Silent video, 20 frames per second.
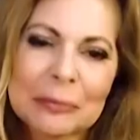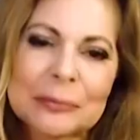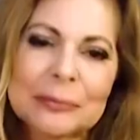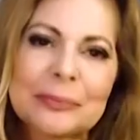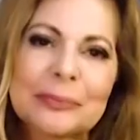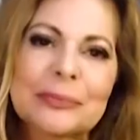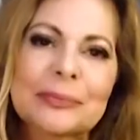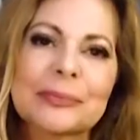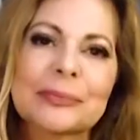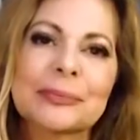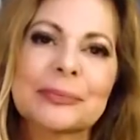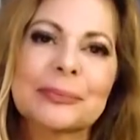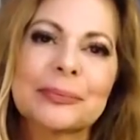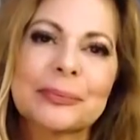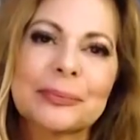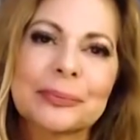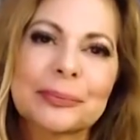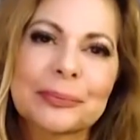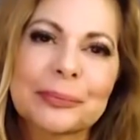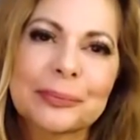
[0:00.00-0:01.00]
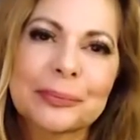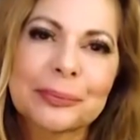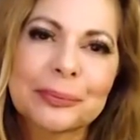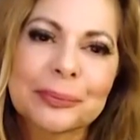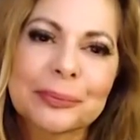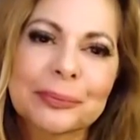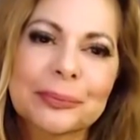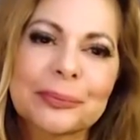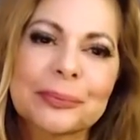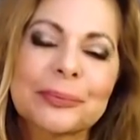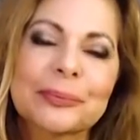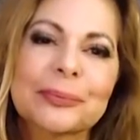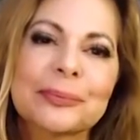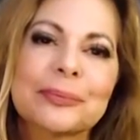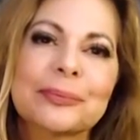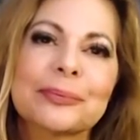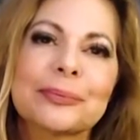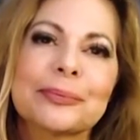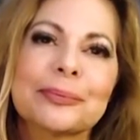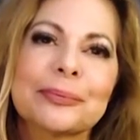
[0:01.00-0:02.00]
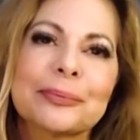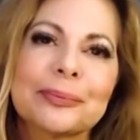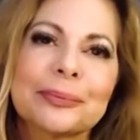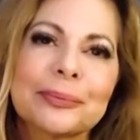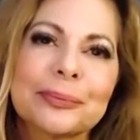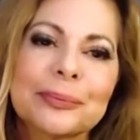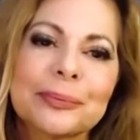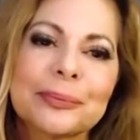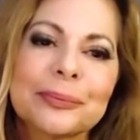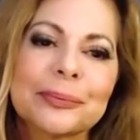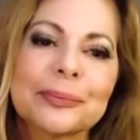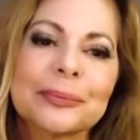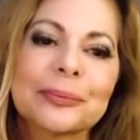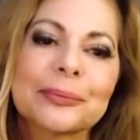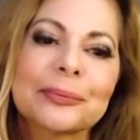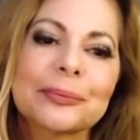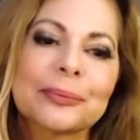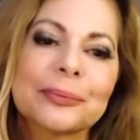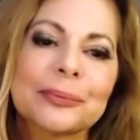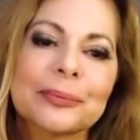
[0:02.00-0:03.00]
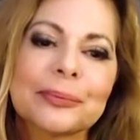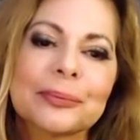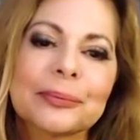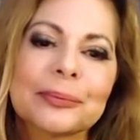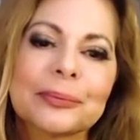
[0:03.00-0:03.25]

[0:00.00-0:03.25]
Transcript: The person shown says nothing.